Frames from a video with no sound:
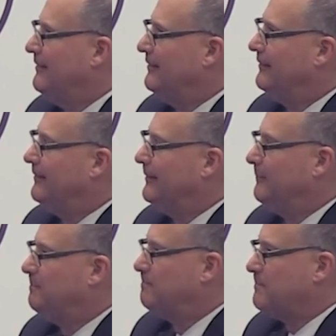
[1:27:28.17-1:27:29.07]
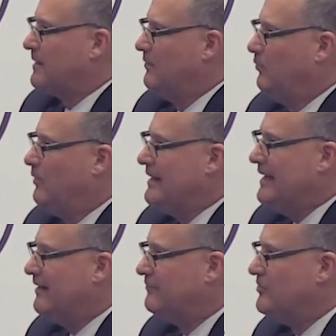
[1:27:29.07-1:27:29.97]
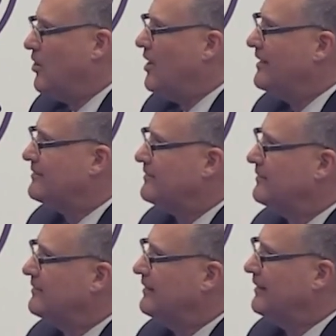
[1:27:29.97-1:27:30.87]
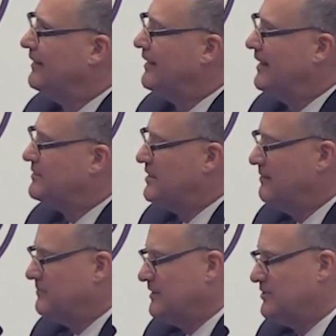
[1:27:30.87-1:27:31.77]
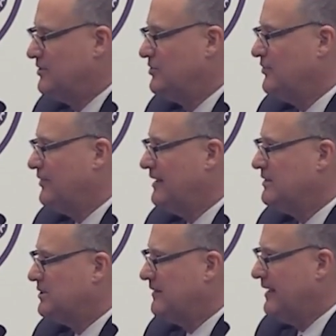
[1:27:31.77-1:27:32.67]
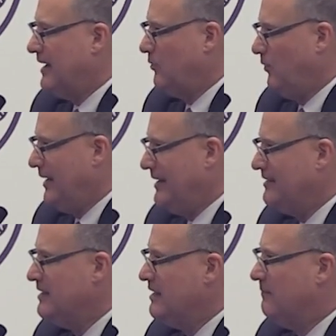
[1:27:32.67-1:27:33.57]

Um, we have not Uh, attempted to do things in that way,